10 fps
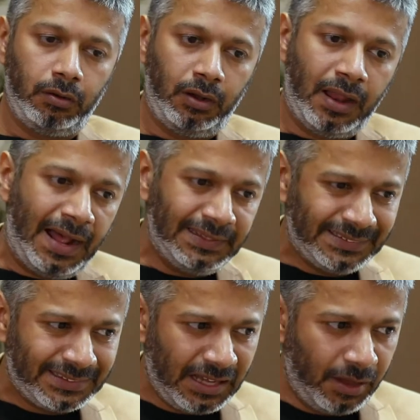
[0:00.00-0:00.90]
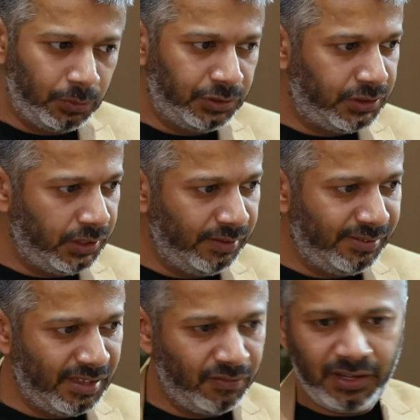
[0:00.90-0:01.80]
last i would say
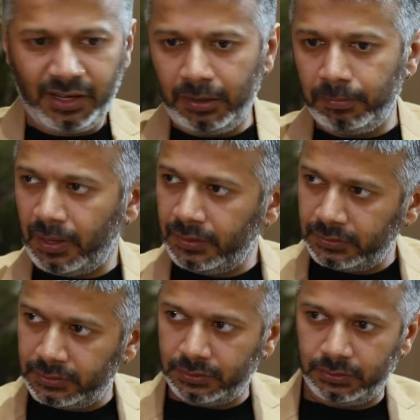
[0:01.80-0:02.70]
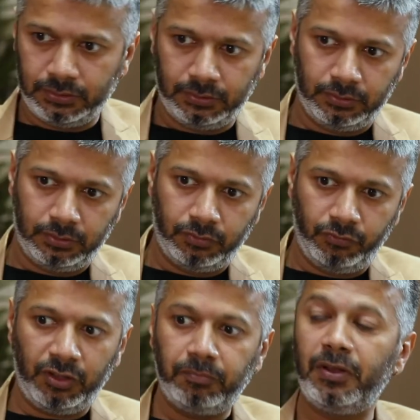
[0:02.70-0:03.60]
7 8 months
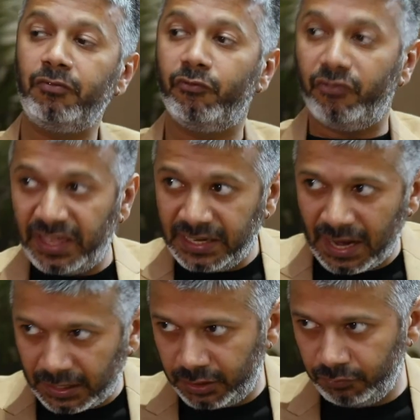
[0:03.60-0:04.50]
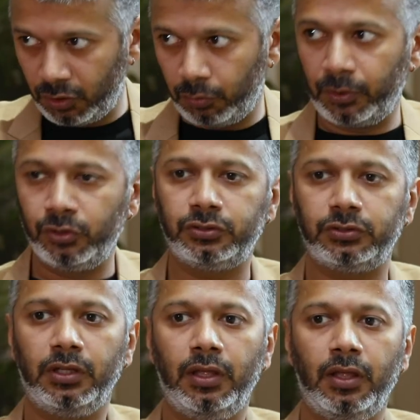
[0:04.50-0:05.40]
we've been very active now because
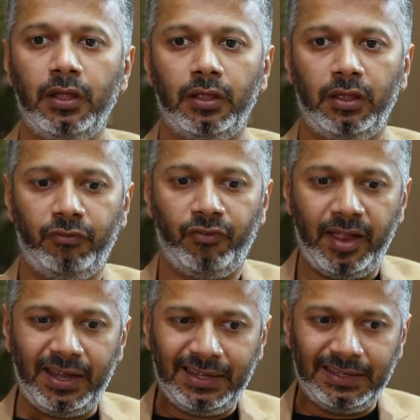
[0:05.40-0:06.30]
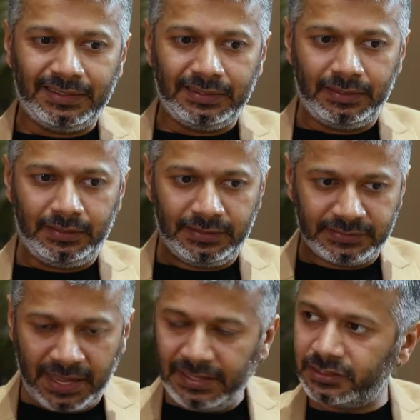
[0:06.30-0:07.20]
if i
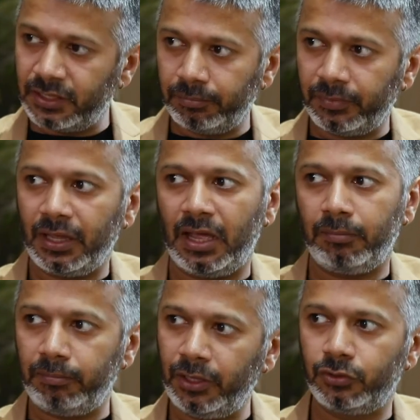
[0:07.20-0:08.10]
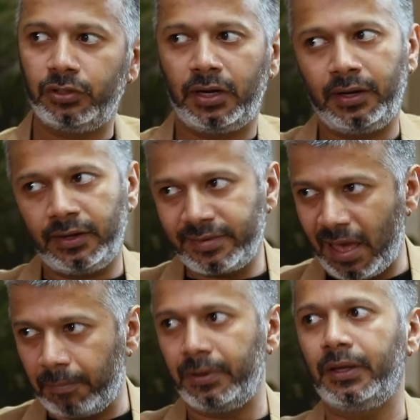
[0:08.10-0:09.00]
decide something i'll make sure that it is
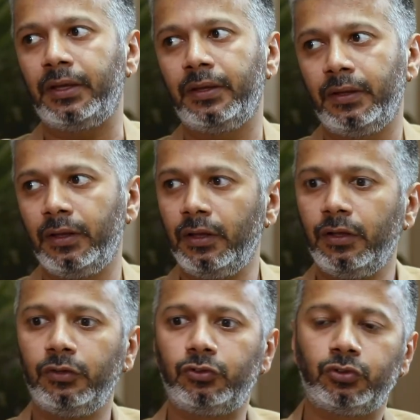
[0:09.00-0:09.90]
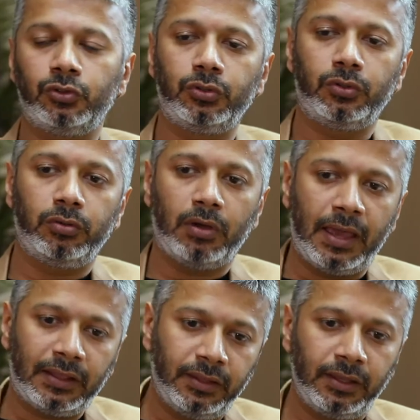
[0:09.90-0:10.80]
happening so
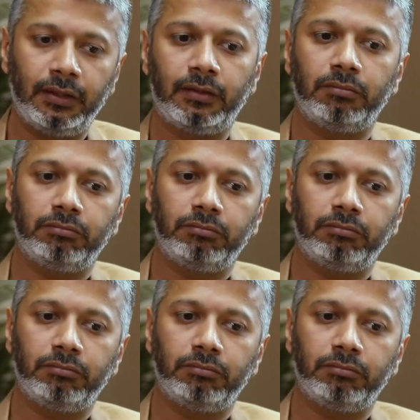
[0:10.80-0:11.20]
i think